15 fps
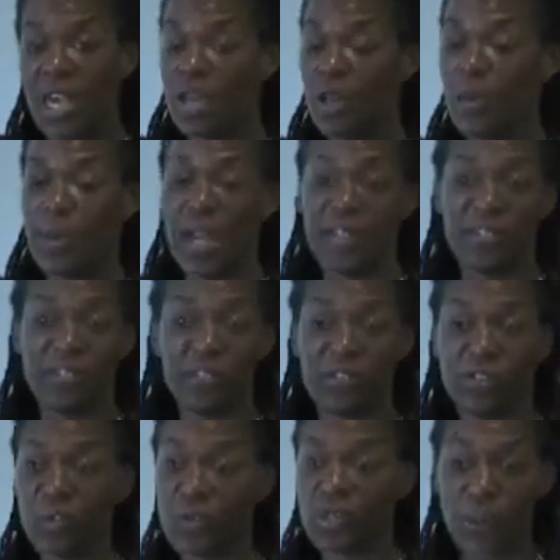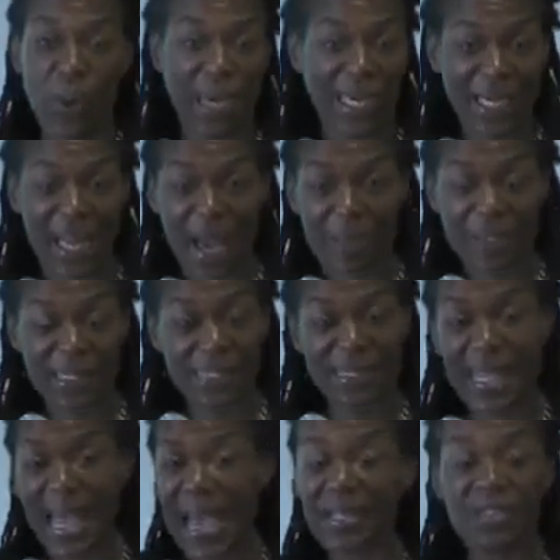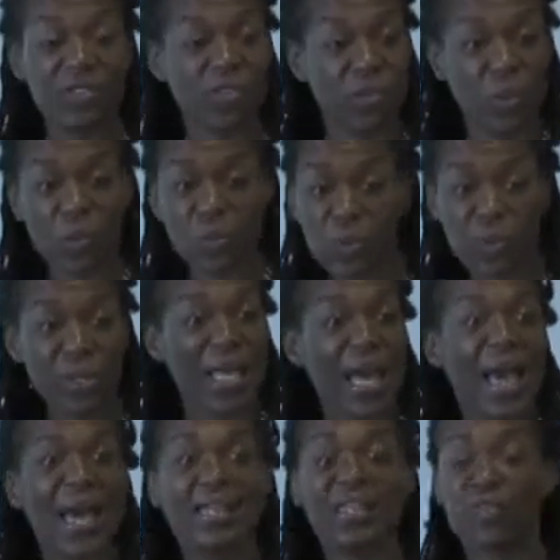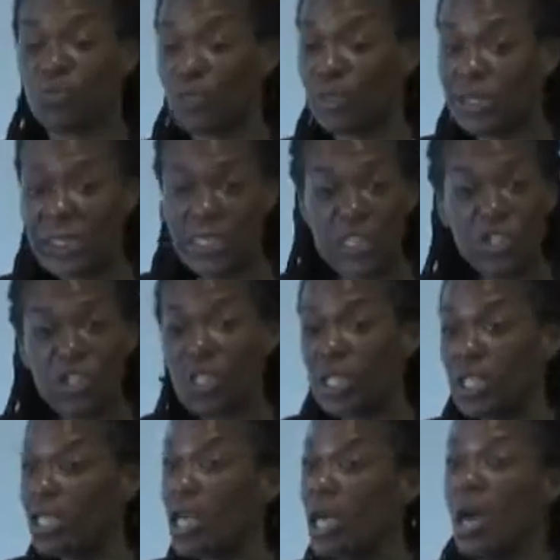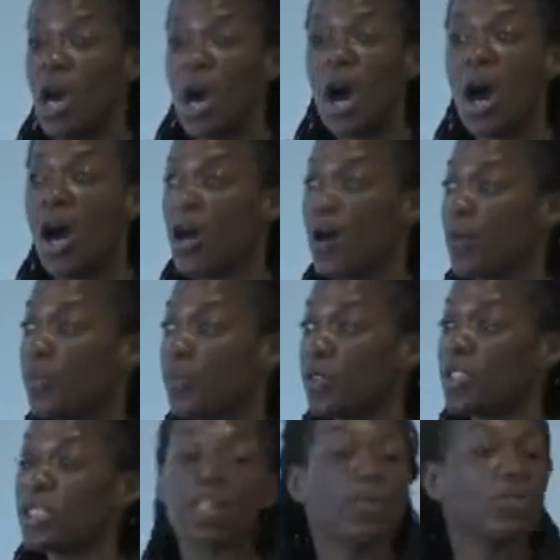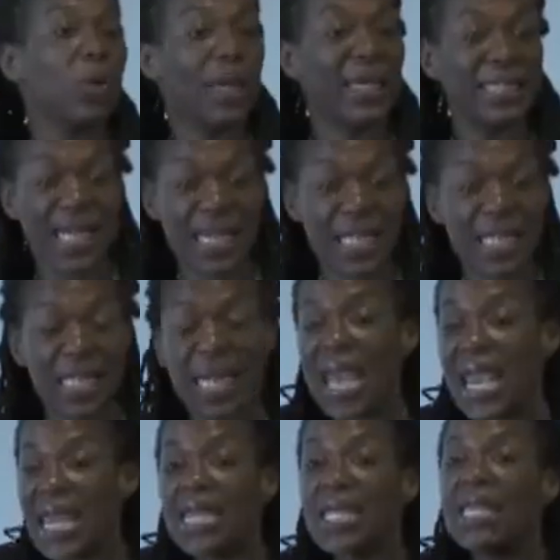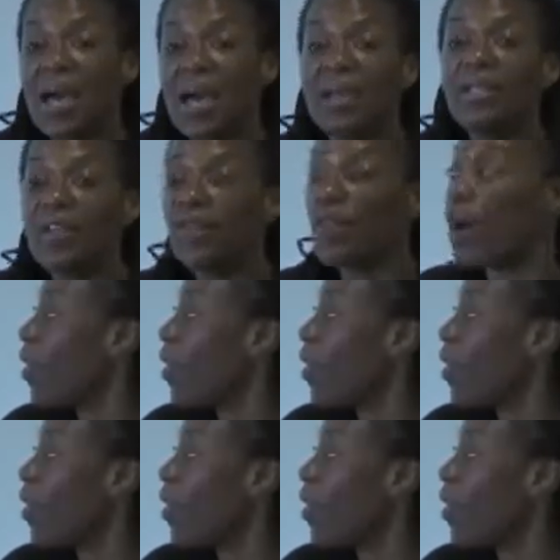it applies to socioeconomic status, social class, religion, um, sexual identity, any kind of